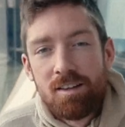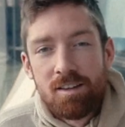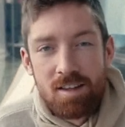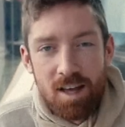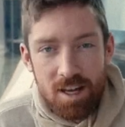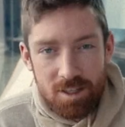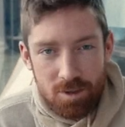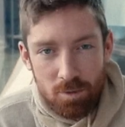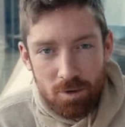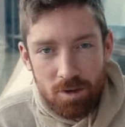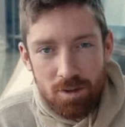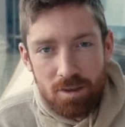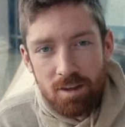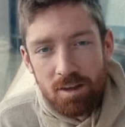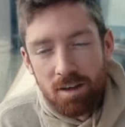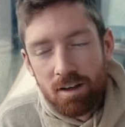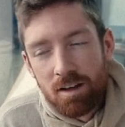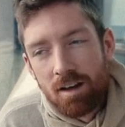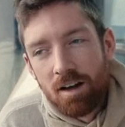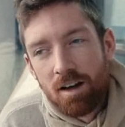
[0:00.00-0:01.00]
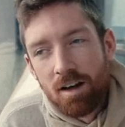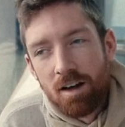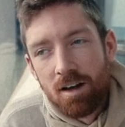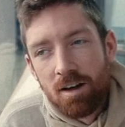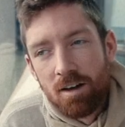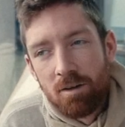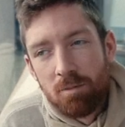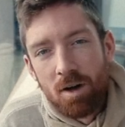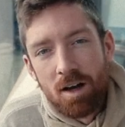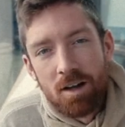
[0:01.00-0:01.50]
That's one thing.
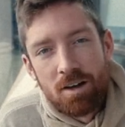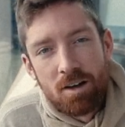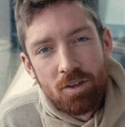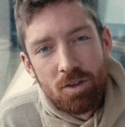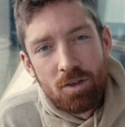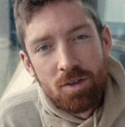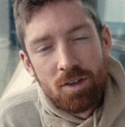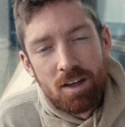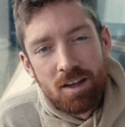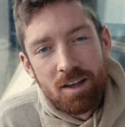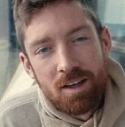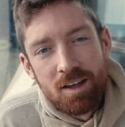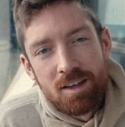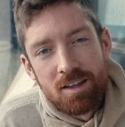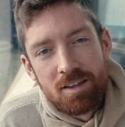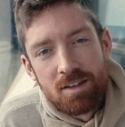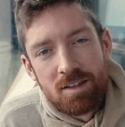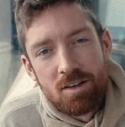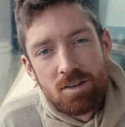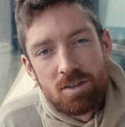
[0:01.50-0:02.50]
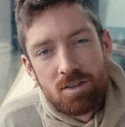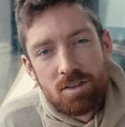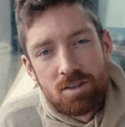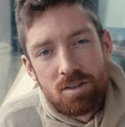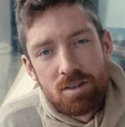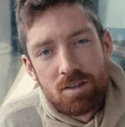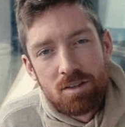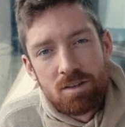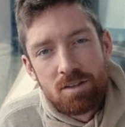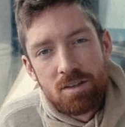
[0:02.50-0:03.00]
Another thing is
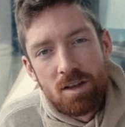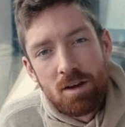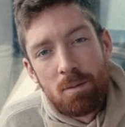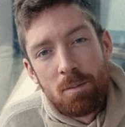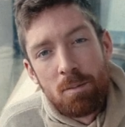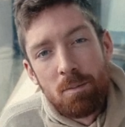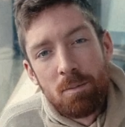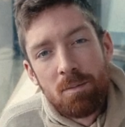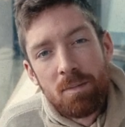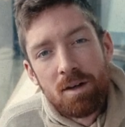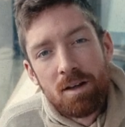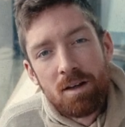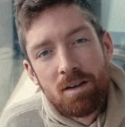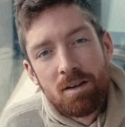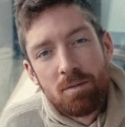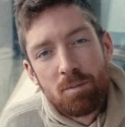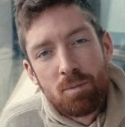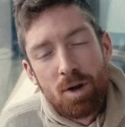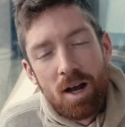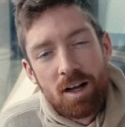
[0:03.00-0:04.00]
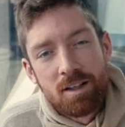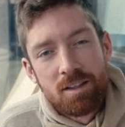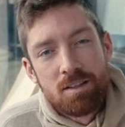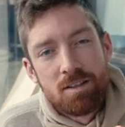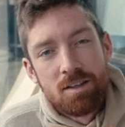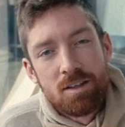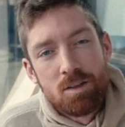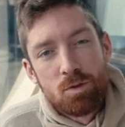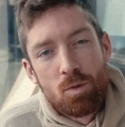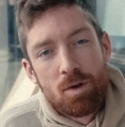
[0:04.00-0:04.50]
there's some
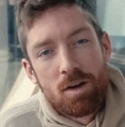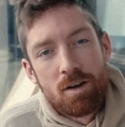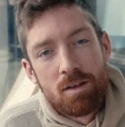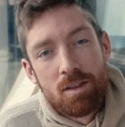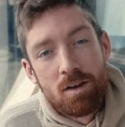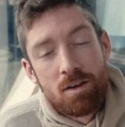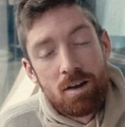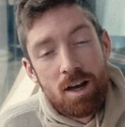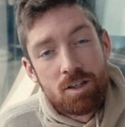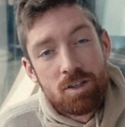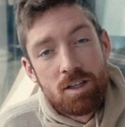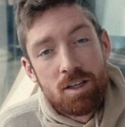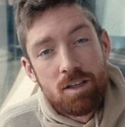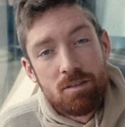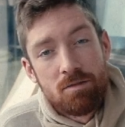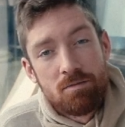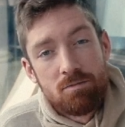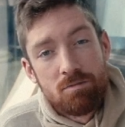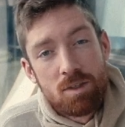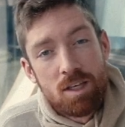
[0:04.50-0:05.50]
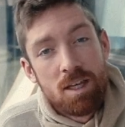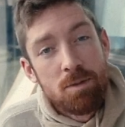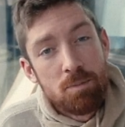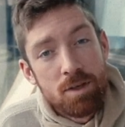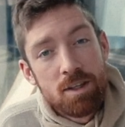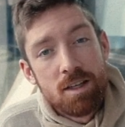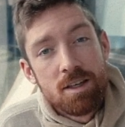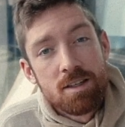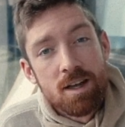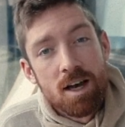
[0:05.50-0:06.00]
practices where they're actually
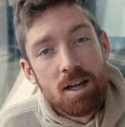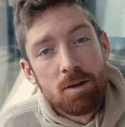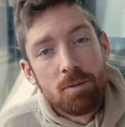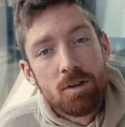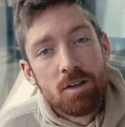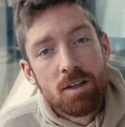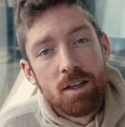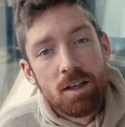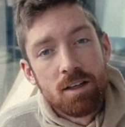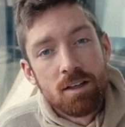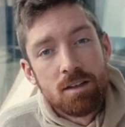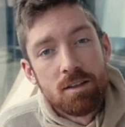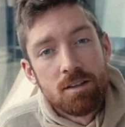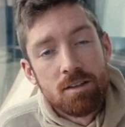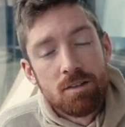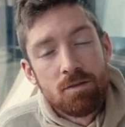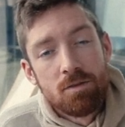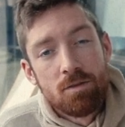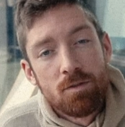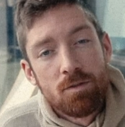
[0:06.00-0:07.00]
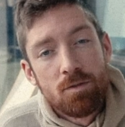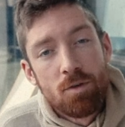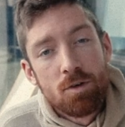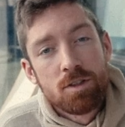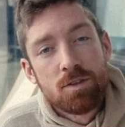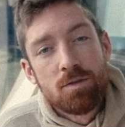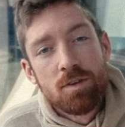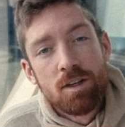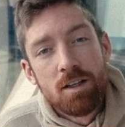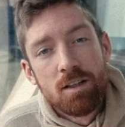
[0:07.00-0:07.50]
keeping these animals and
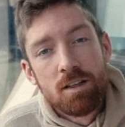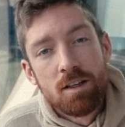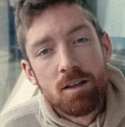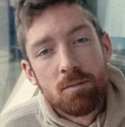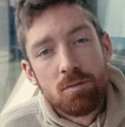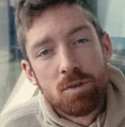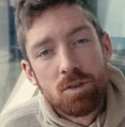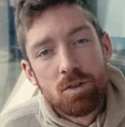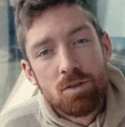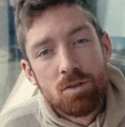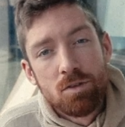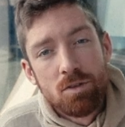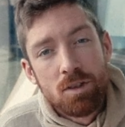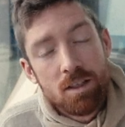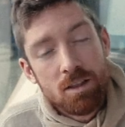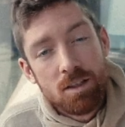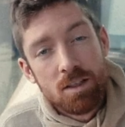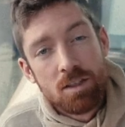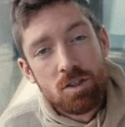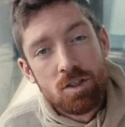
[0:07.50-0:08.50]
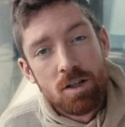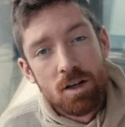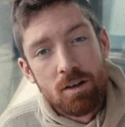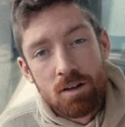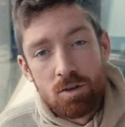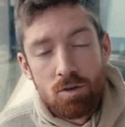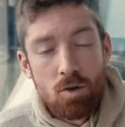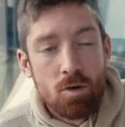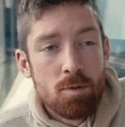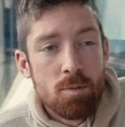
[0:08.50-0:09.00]
force feeding them to eat these
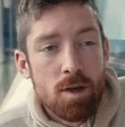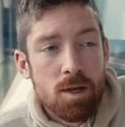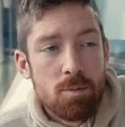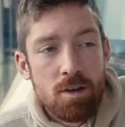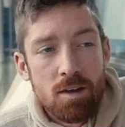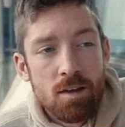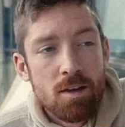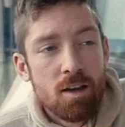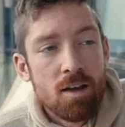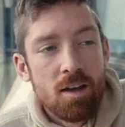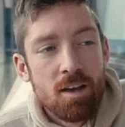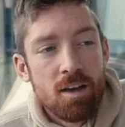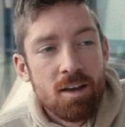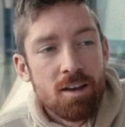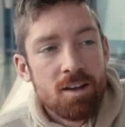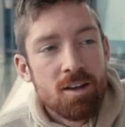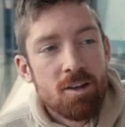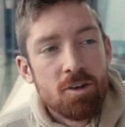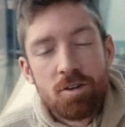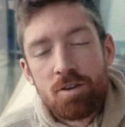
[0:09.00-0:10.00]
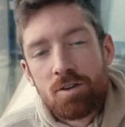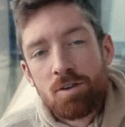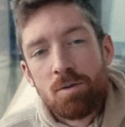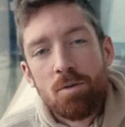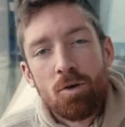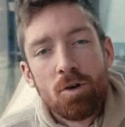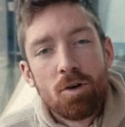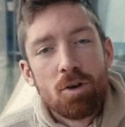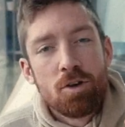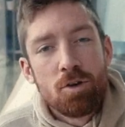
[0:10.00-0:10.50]
cherries. Or maybe, you know, there's a
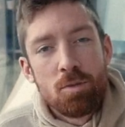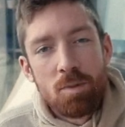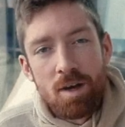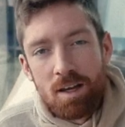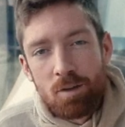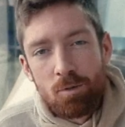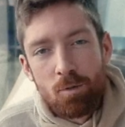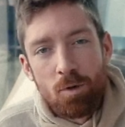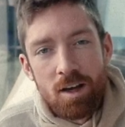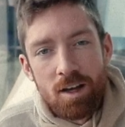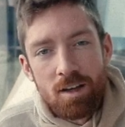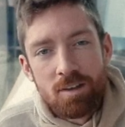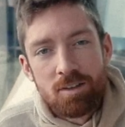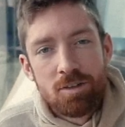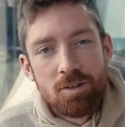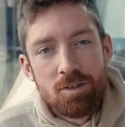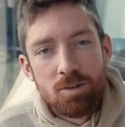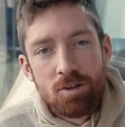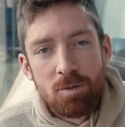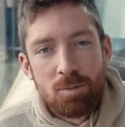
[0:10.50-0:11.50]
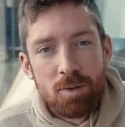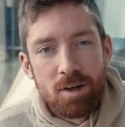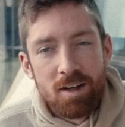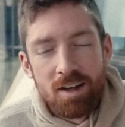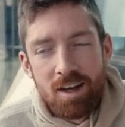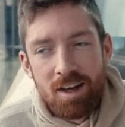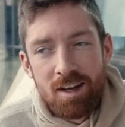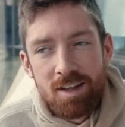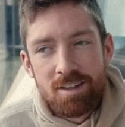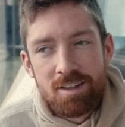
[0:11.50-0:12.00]
more humane way to do it,
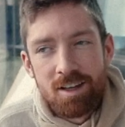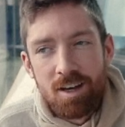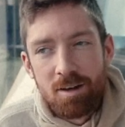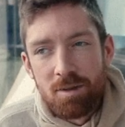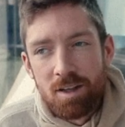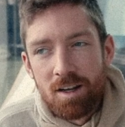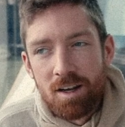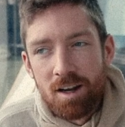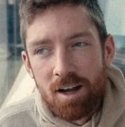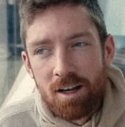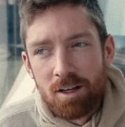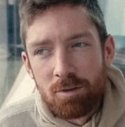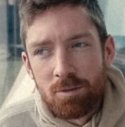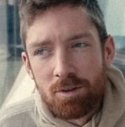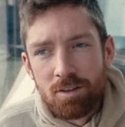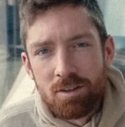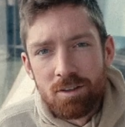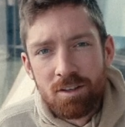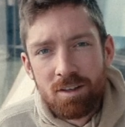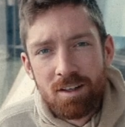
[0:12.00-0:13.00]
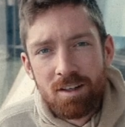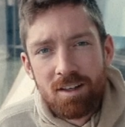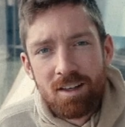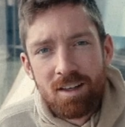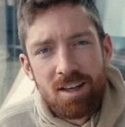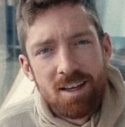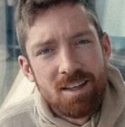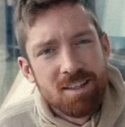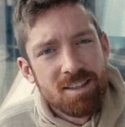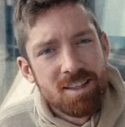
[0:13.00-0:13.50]
but anytime that an animal
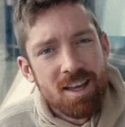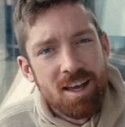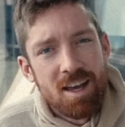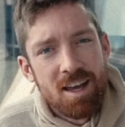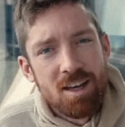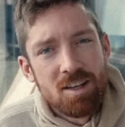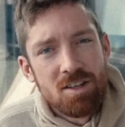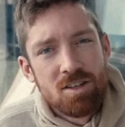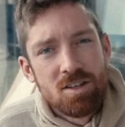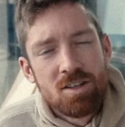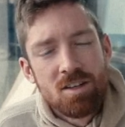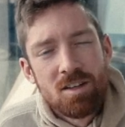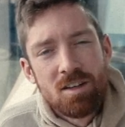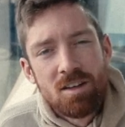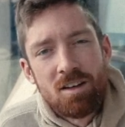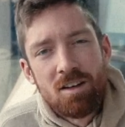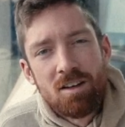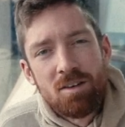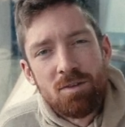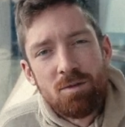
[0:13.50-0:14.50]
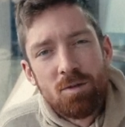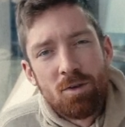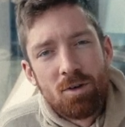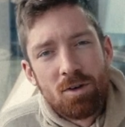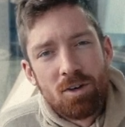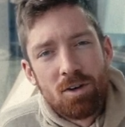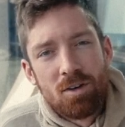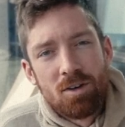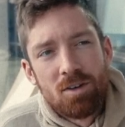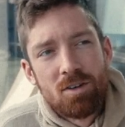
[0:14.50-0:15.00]
is caged
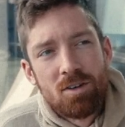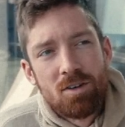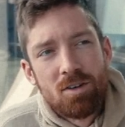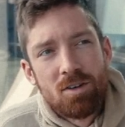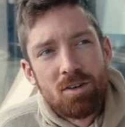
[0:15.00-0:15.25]
for